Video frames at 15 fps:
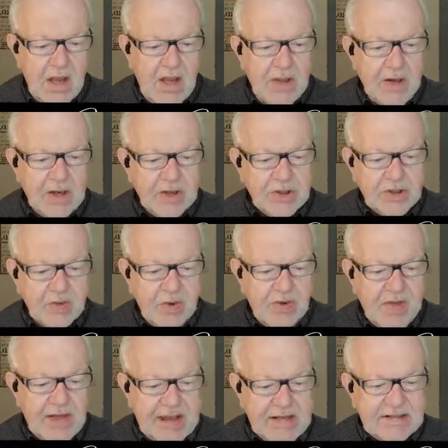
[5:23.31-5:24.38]
There is
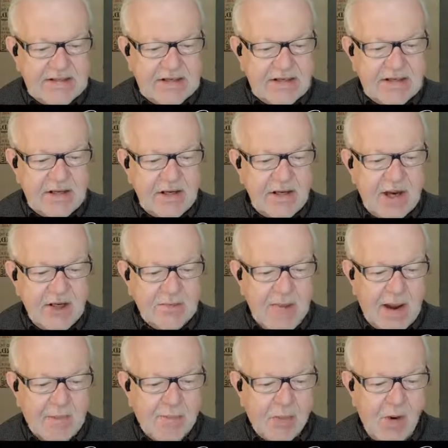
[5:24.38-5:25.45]
Ruth Hastings here. There's
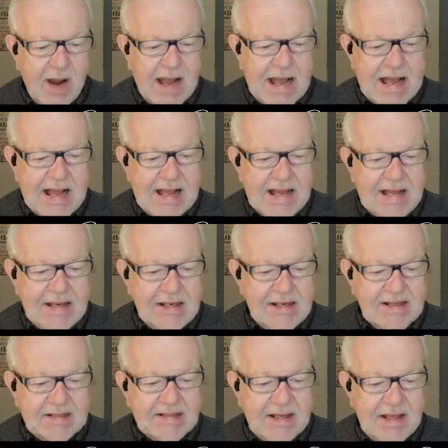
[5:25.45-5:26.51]
my bride.
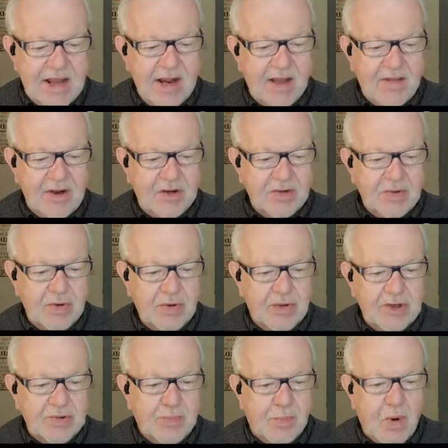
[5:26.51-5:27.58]
Let's see. Yeah, there's Ruth.
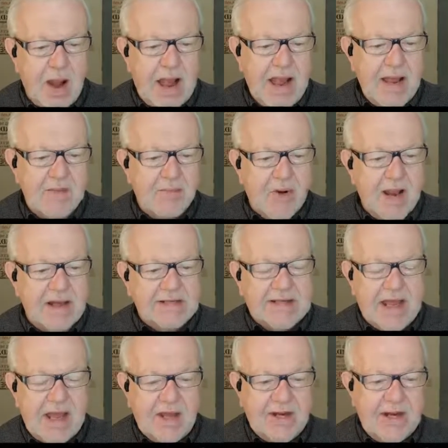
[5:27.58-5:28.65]
There's Brian. Brian's
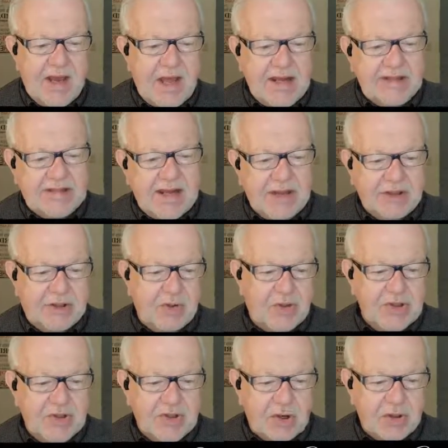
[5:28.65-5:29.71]
counting the days down to
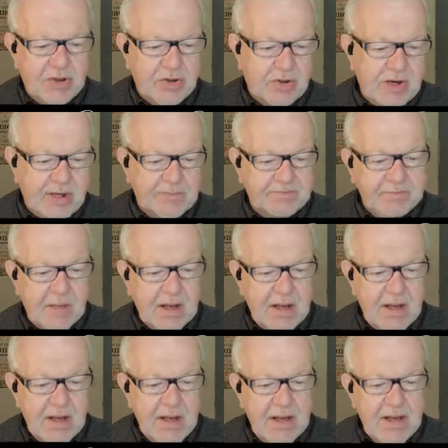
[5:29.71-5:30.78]
his surgery.
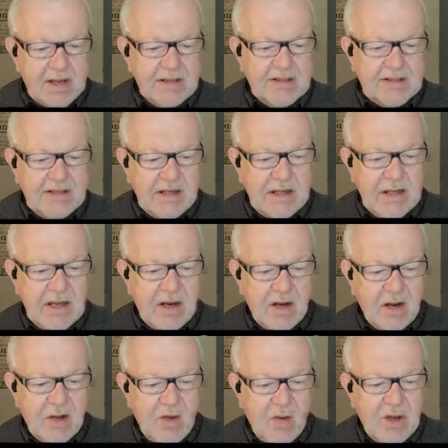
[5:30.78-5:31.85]
Let's see
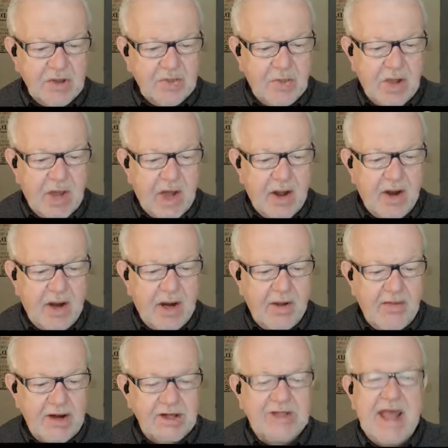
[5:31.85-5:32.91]
here. Who else we got on here?
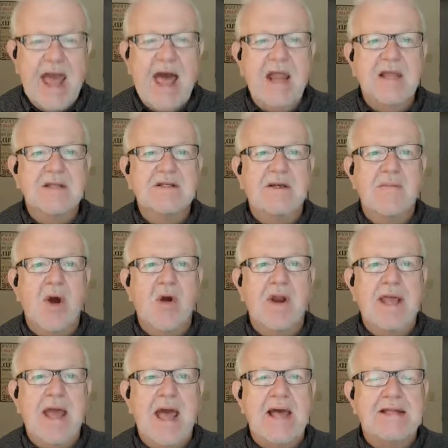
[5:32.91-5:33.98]
There's the Allens. Good
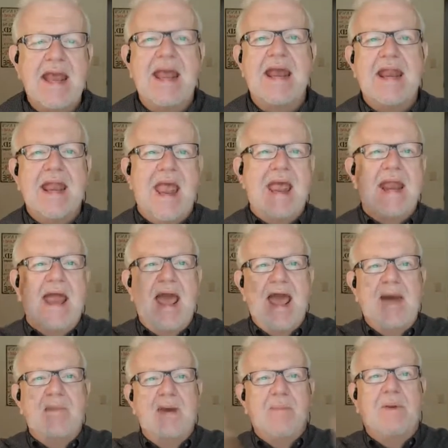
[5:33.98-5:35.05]
morning, guys. And
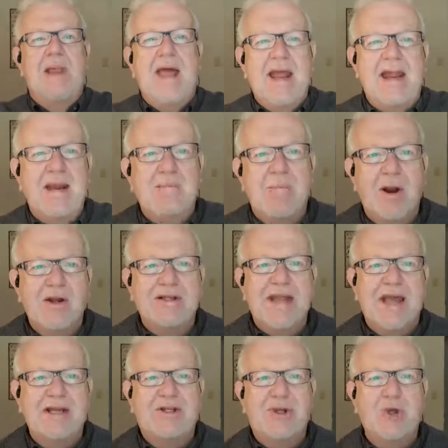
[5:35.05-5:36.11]
happy belated
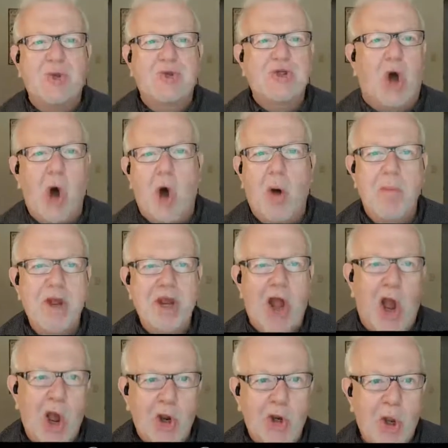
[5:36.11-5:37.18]
birthday to Tommy
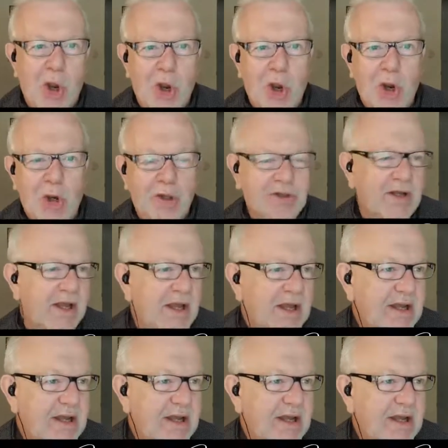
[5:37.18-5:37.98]
Allen.